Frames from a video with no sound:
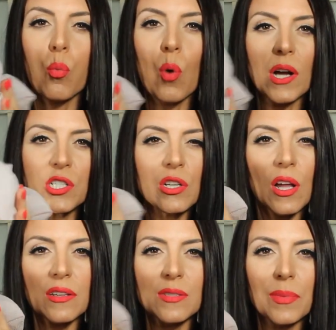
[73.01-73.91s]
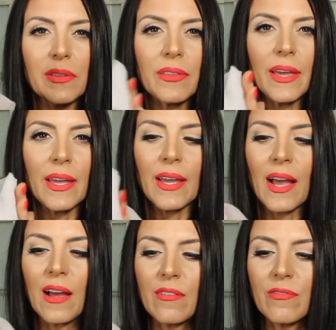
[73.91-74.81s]
washcloths, but they
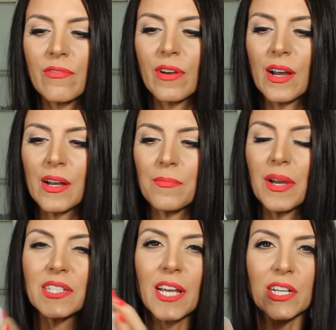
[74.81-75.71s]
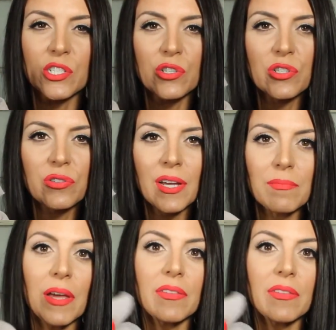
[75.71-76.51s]
have a texture to them.